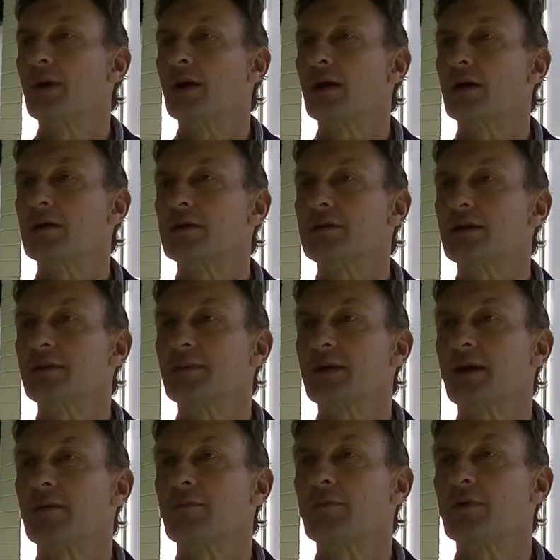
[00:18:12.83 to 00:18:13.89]
uh,
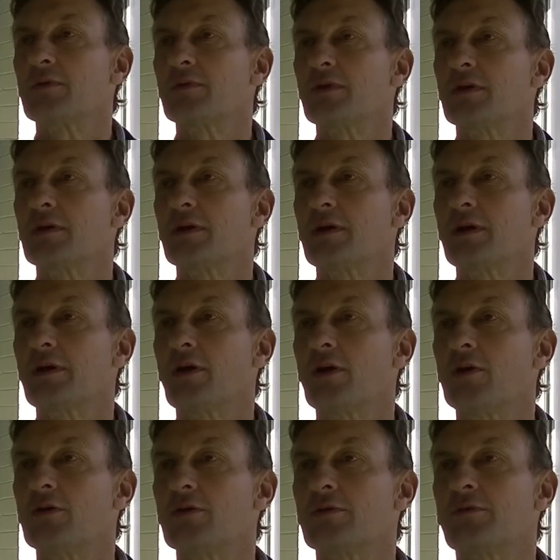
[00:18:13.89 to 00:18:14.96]
teaming up with uh, an
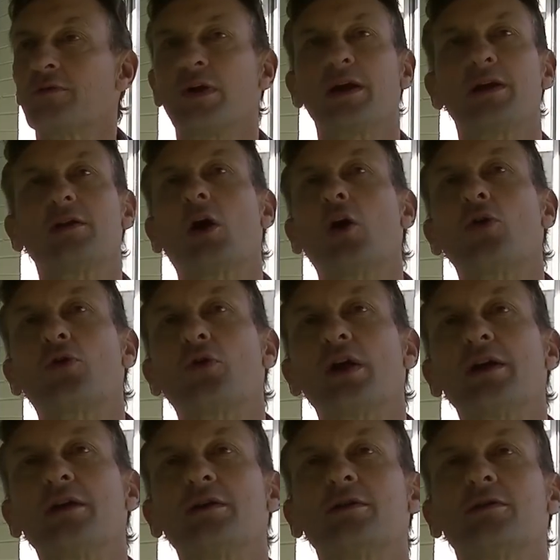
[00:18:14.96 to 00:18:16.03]
old friend, Noel
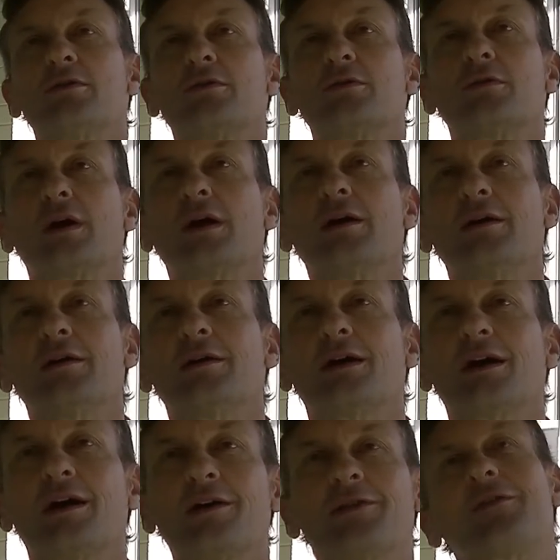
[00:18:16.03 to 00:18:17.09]
Drennan, who
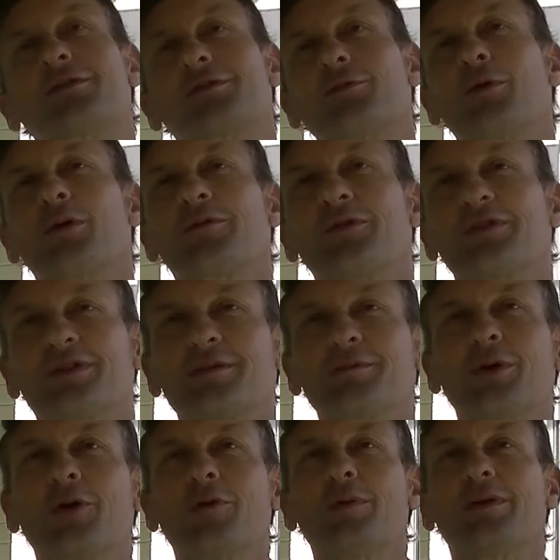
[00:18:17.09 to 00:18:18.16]
uh, used to work for us in
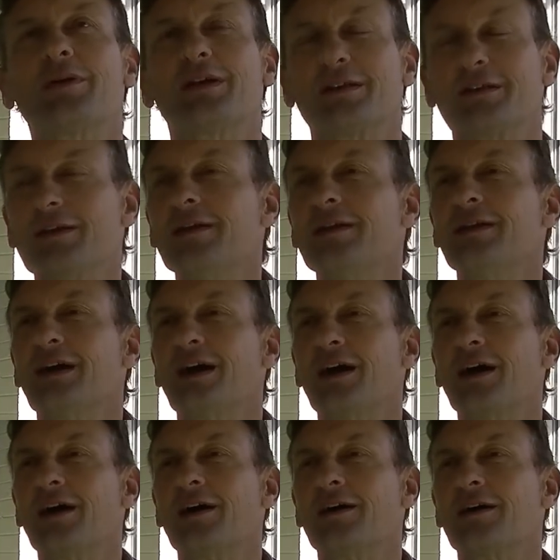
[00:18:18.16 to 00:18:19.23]
Melbourne, and
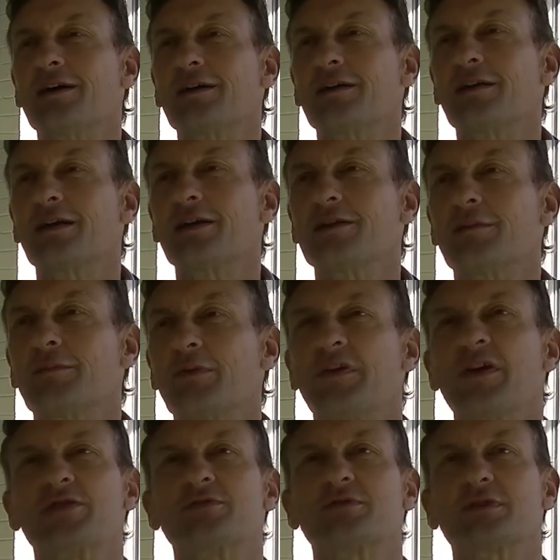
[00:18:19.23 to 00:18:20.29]
he's a
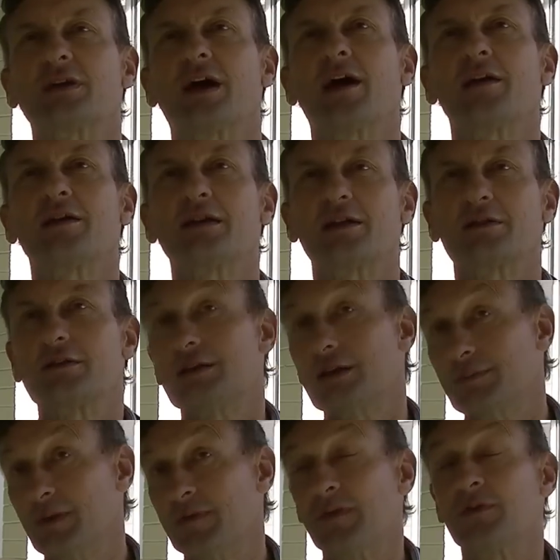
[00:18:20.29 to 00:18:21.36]
professional sailor. He does the
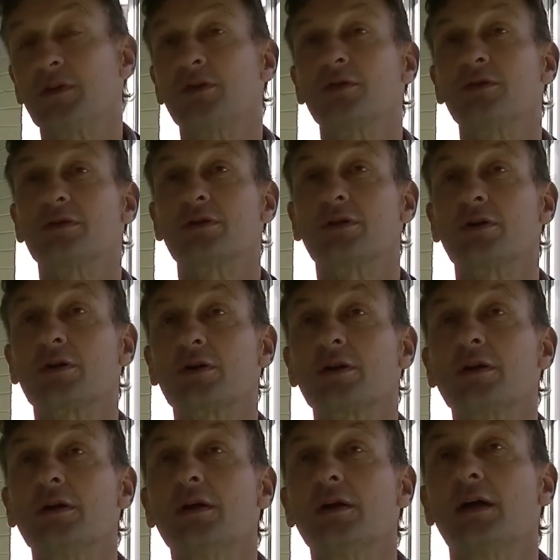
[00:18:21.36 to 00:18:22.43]
TP52 circuit,
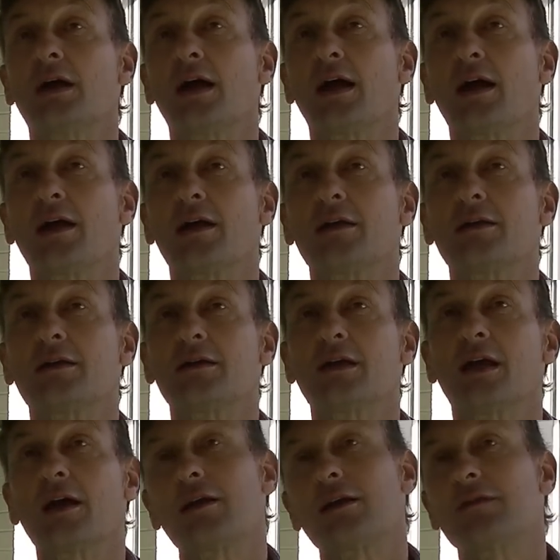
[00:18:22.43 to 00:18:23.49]
and he
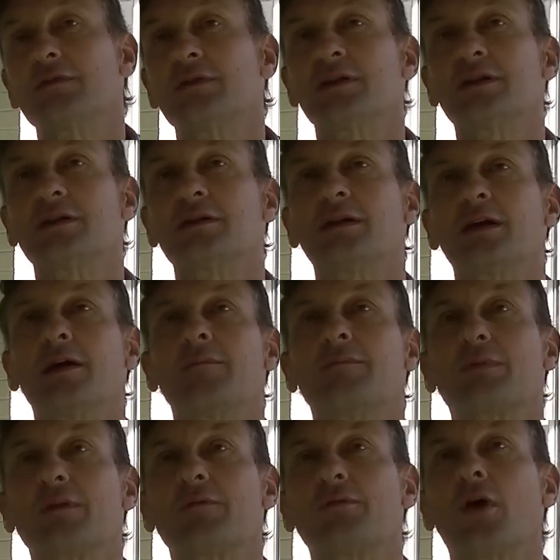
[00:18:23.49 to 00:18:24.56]
now lives in um,
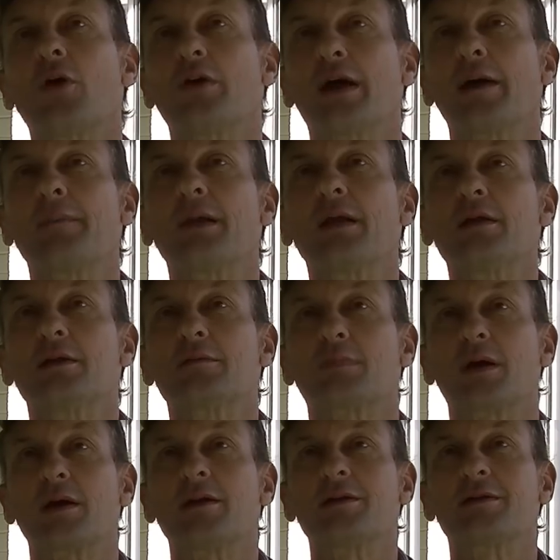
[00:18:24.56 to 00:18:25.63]
Florida
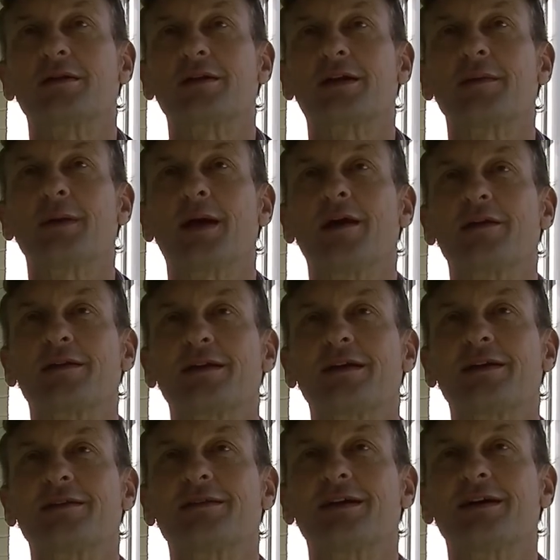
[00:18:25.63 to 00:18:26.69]
but he's going to come out
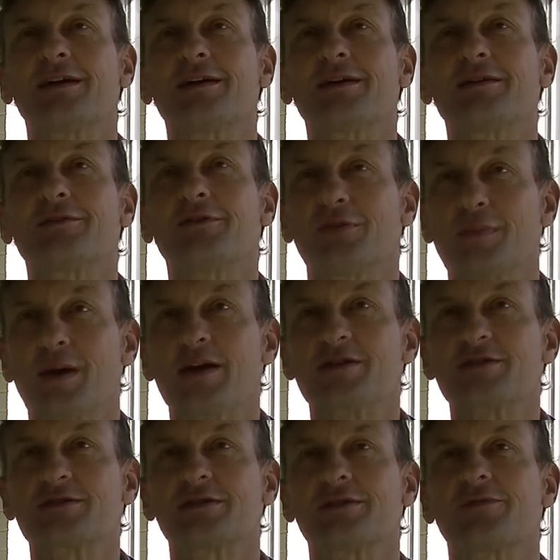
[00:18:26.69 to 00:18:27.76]
and uh, do the main
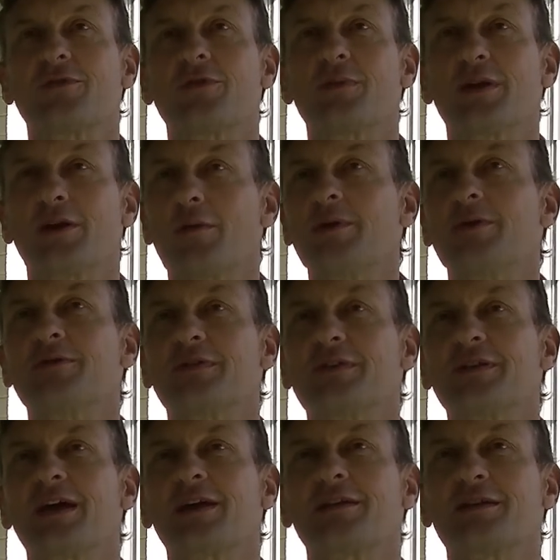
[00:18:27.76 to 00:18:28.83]
sheets for me, and I'll be doing
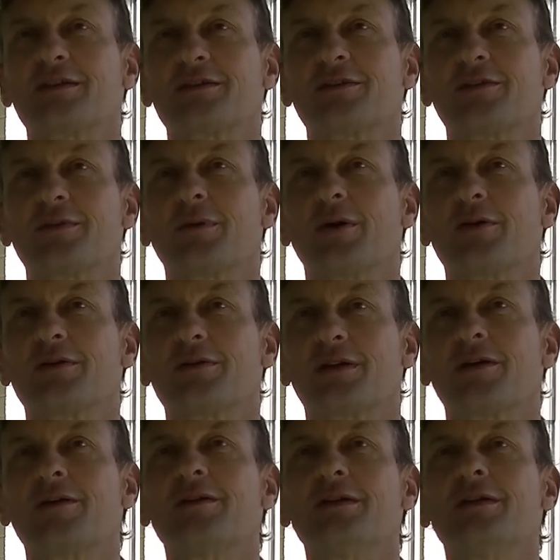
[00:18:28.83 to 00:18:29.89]
the tactics on the boat.
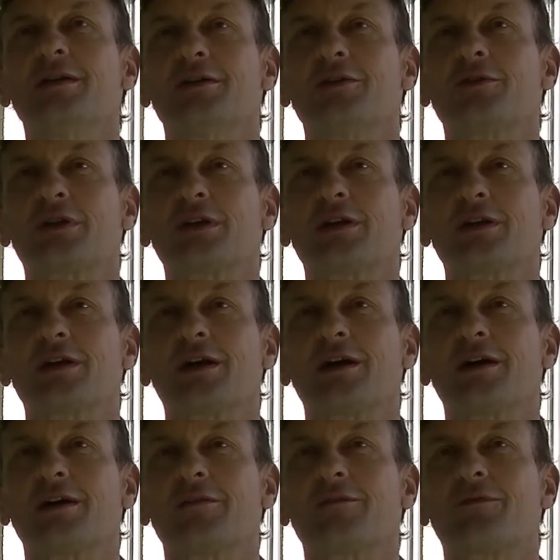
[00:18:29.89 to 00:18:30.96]
So looking
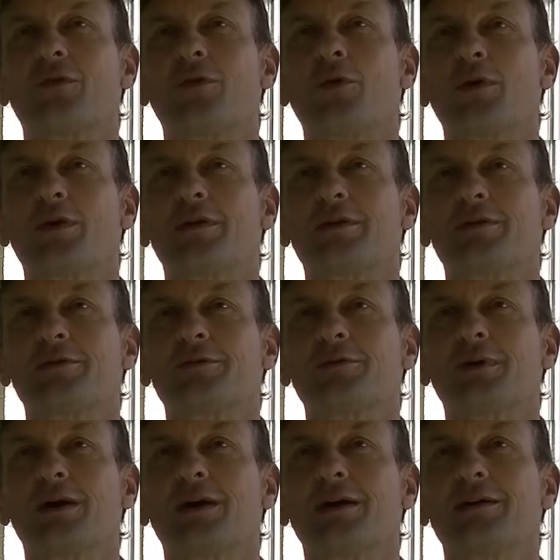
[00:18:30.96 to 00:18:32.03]
uh, forward to,
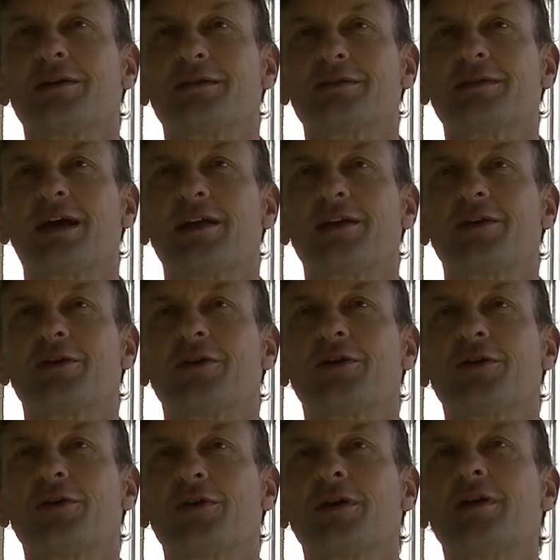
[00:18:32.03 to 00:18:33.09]
uh, to, sailing on
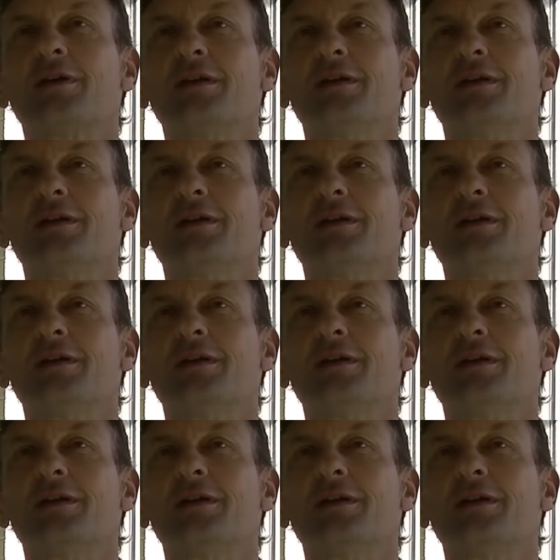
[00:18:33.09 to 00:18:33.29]
her and,